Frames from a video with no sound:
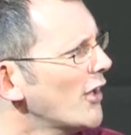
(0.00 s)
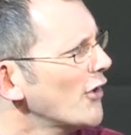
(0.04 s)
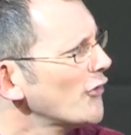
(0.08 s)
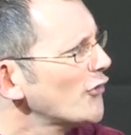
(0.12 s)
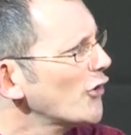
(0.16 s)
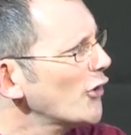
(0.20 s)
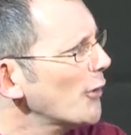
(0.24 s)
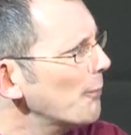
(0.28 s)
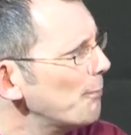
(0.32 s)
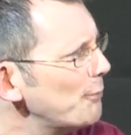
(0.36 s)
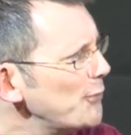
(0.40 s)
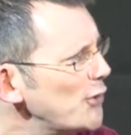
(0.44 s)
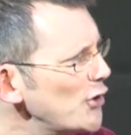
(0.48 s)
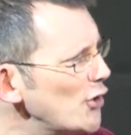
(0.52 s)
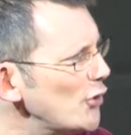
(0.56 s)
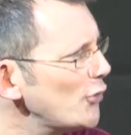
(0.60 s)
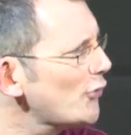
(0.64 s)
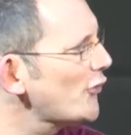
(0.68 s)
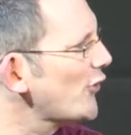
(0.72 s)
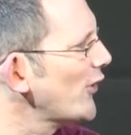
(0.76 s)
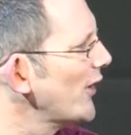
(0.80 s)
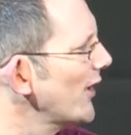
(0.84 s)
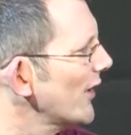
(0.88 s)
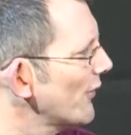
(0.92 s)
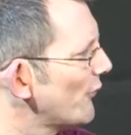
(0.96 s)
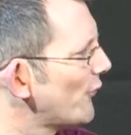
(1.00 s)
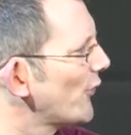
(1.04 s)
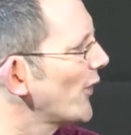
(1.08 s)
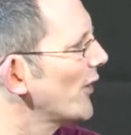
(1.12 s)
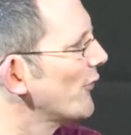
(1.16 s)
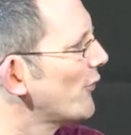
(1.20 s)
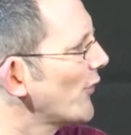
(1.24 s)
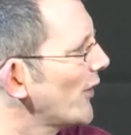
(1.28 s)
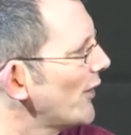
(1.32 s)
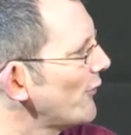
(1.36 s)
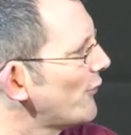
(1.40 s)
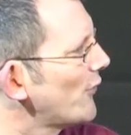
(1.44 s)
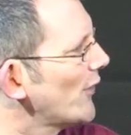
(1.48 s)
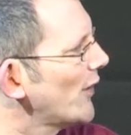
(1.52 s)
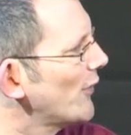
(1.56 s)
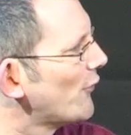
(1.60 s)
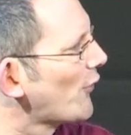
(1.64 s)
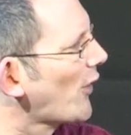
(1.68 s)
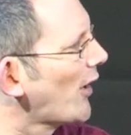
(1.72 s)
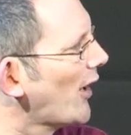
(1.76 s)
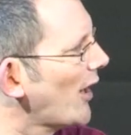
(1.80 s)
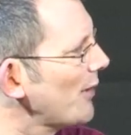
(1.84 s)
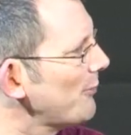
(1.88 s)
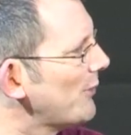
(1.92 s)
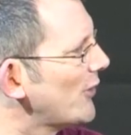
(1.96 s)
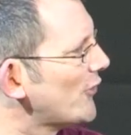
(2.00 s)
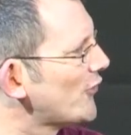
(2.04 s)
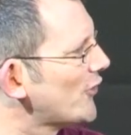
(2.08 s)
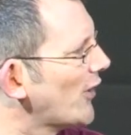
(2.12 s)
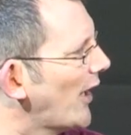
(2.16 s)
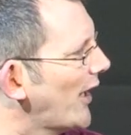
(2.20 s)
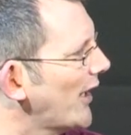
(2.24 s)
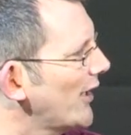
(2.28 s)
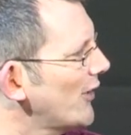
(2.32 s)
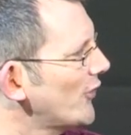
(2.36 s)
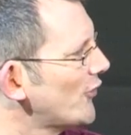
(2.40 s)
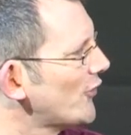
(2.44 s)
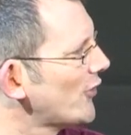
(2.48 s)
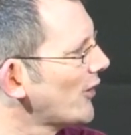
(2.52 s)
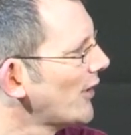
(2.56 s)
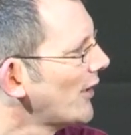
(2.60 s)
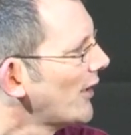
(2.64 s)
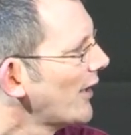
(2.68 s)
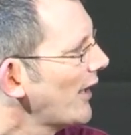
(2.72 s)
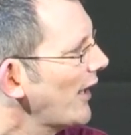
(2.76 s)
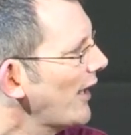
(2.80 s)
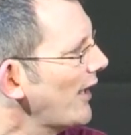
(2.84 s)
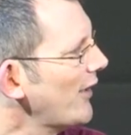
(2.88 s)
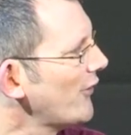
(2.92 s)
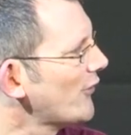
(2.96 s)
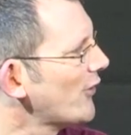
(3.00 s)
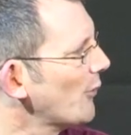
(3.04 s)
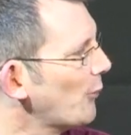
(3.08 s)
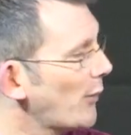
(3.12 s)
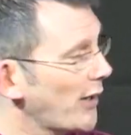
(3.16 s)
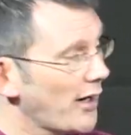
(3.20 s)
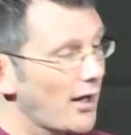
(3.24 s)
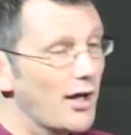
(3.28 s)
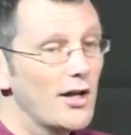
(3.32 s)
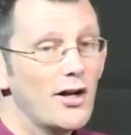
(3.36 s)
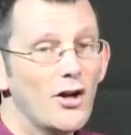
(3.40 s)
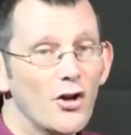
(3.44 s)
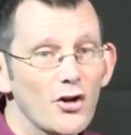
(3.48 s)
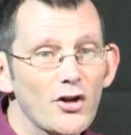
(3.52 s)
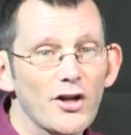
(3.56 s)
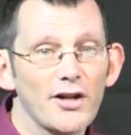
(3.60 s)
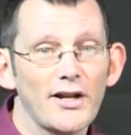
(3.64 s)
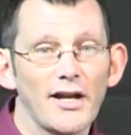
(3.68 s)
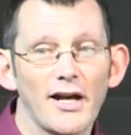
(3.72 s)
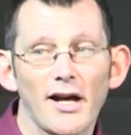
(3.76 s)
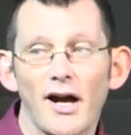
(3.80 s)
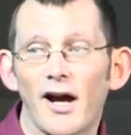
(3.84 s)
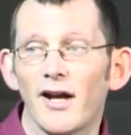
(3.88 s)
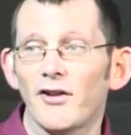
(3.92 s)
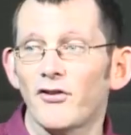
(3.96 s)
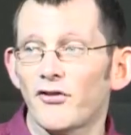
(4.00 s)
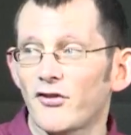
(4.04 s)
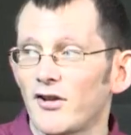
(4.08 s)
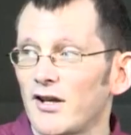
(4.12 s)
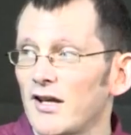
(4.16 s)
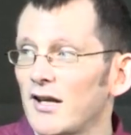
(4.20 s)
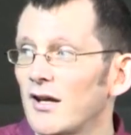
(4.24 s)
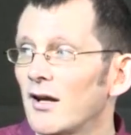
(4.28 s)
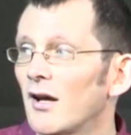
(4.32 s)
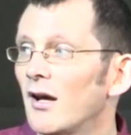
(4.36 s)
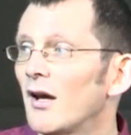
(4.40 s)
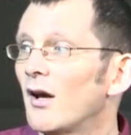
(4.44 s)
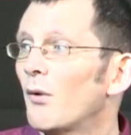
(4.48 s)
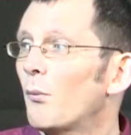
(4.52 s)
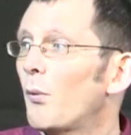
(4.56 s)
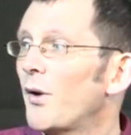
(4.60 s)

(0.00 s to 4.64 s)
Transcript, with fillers: So the beauty of, of, of, of climate change is that when I look at it, I see,